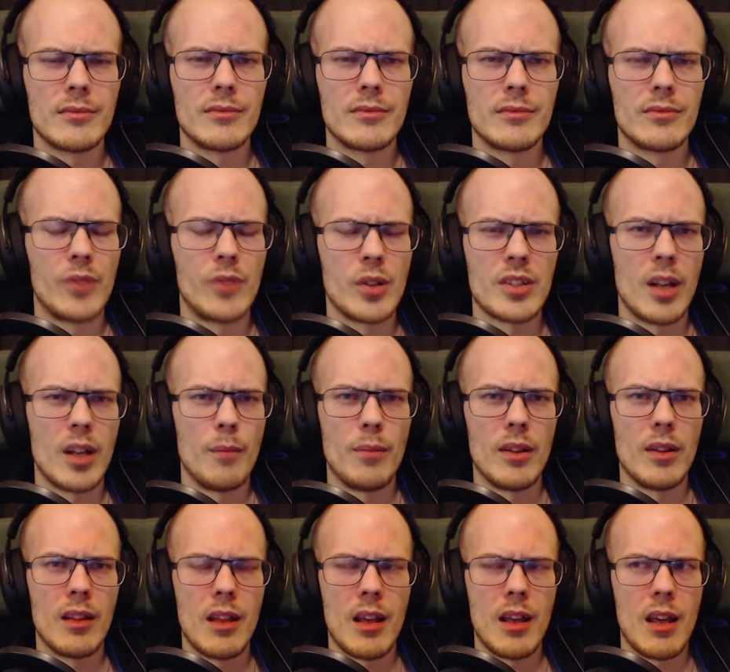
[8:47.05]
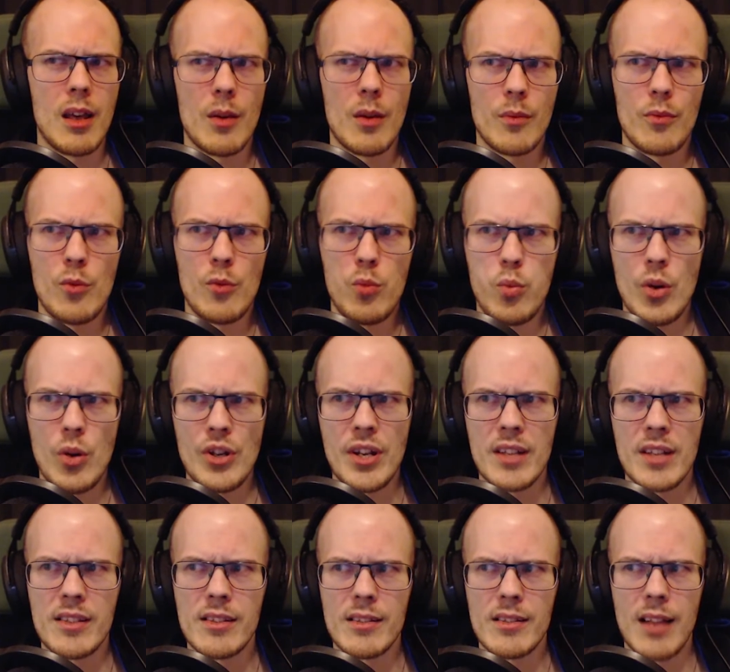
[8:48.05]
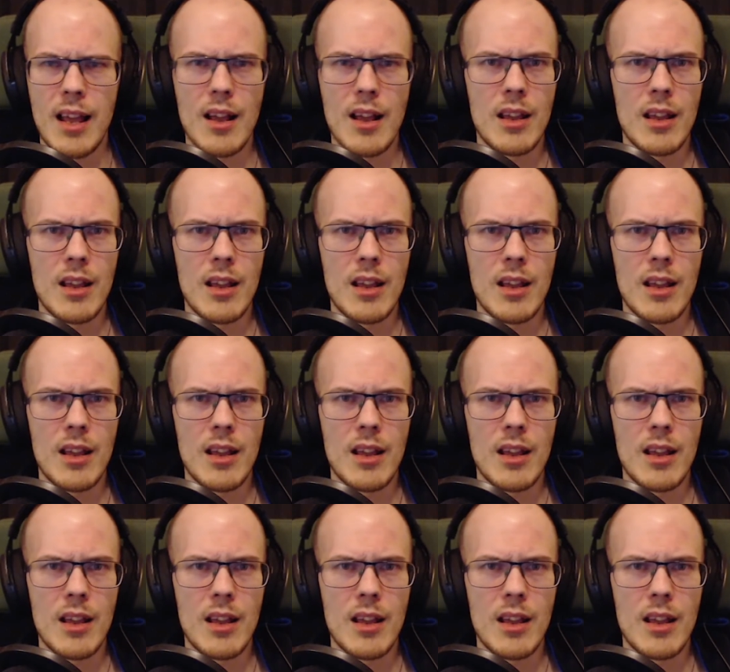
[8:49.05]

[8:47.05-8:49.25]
for example, which is like,